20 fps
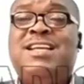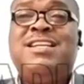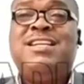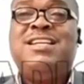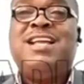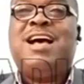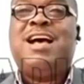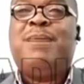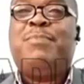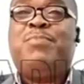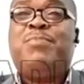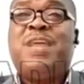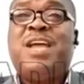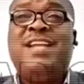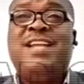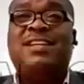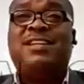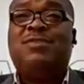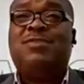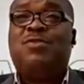they are
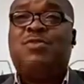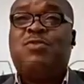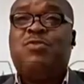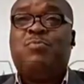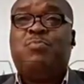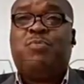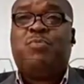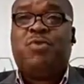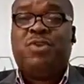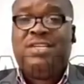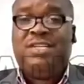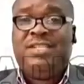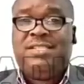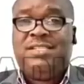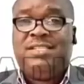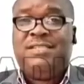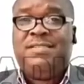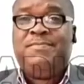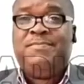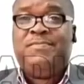applying the wrong policy
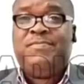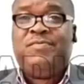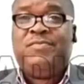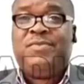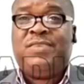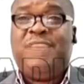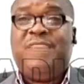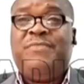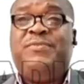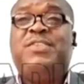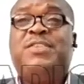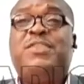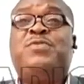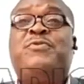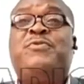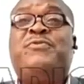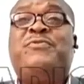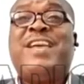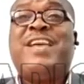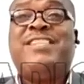if it is
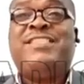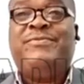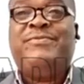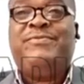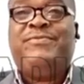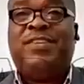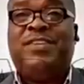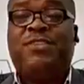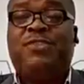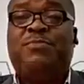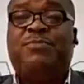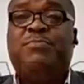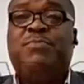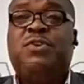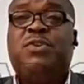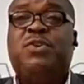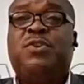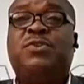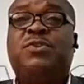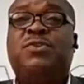to fight inflation,
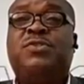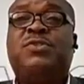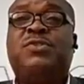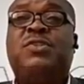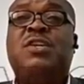because